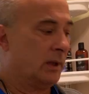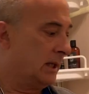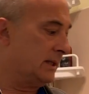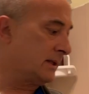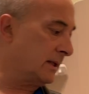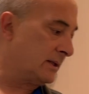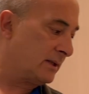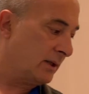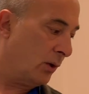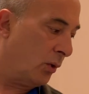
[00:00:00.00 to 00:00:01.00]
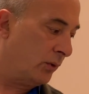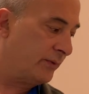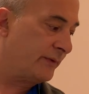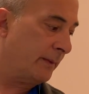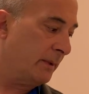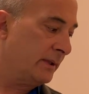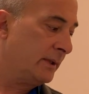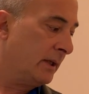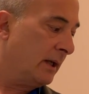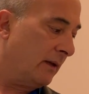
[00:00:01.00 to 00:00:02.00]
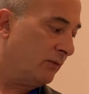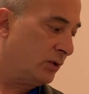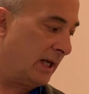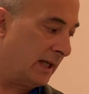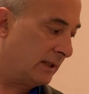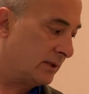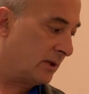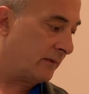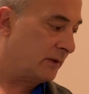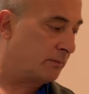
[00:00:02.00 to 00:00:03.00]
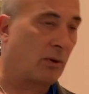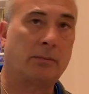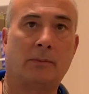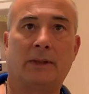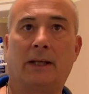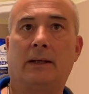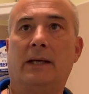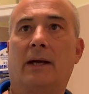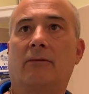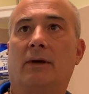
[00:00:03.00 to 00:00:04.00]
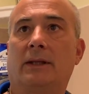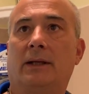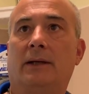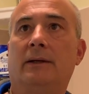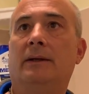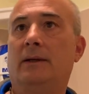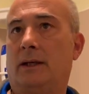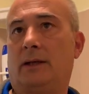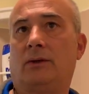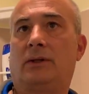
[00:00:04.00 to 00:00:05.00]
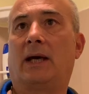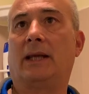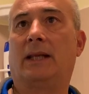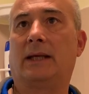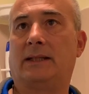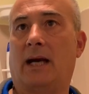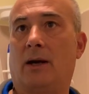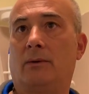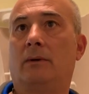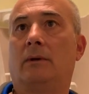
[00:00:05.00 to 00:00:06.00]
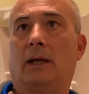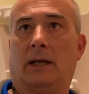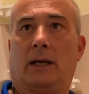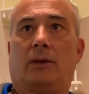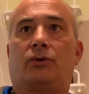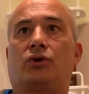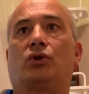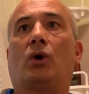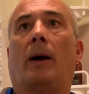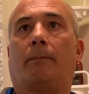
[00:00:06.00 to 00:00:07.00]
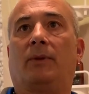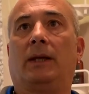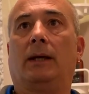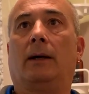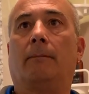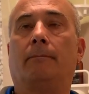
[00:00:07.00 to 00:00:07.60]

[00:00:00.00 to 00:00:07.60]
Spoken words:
This is an old Simmons. If you take this off, there's probably a nut right there, and you tighten that down, and it'll stop the